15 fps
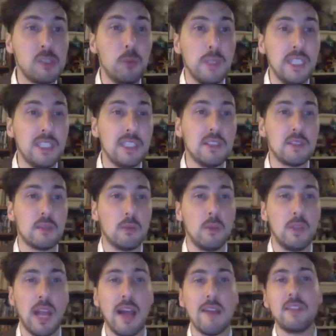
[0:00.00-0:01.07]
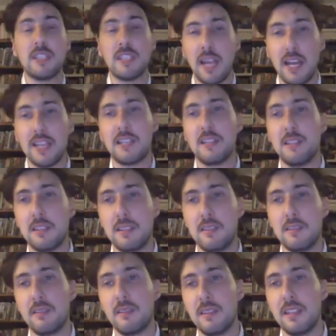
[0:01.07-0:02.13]
we didn't we haven't had
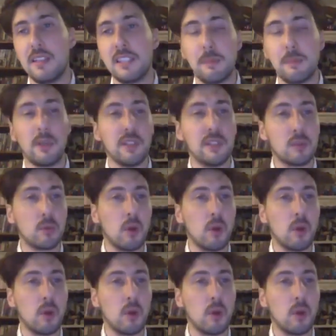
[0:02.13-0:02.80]
separate